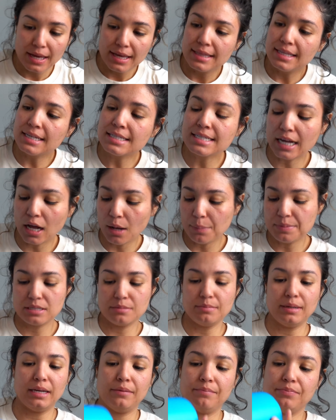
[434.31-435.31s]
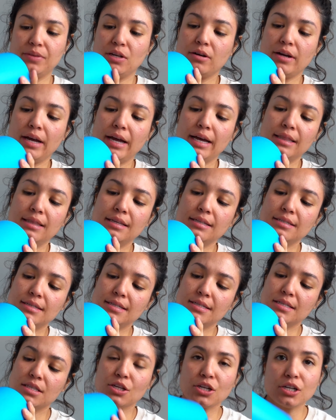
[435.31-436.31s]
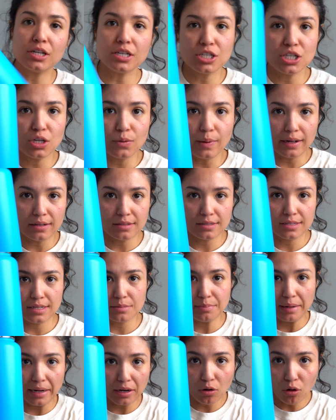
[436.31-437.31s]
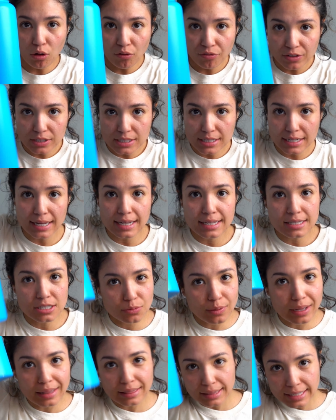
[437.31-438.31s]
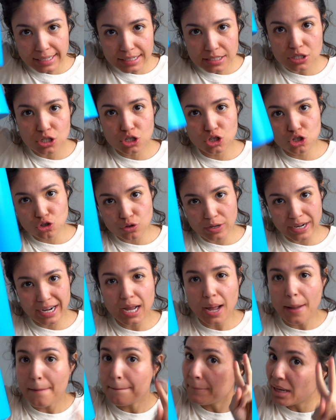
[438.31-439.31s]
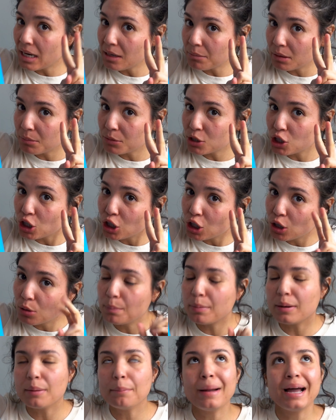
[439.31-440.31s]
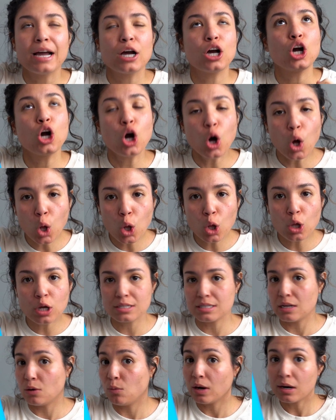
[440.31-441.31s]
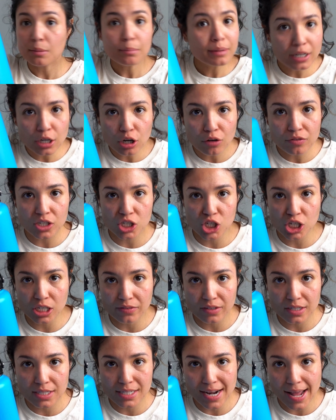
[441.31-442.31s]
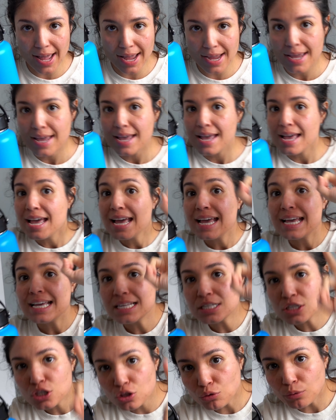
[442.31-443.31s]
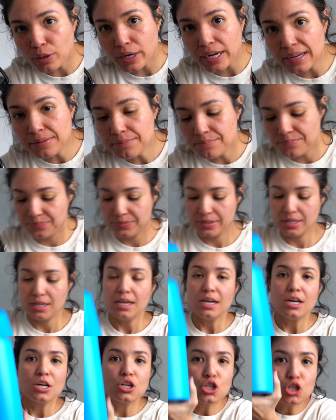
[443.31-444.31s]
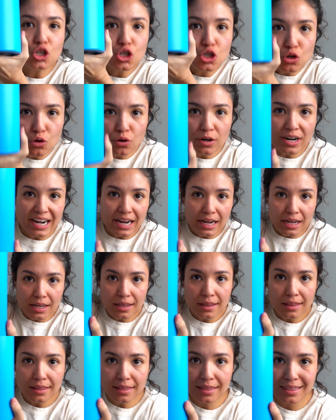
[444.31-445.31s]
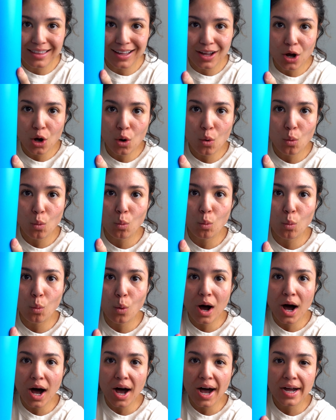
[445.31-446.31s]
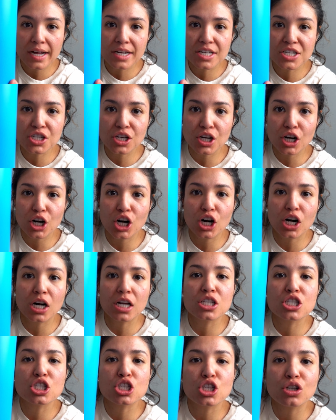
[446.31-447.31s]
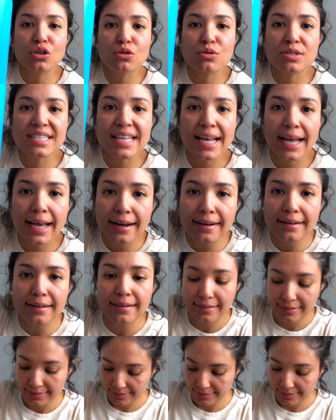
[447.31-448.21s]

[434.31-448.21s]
This helps me, okay? This is 32 ounces. My goal for today is to at least drink minimum two, but my goal, because I want to be an overachiever today, is three. Drink the water, Susan.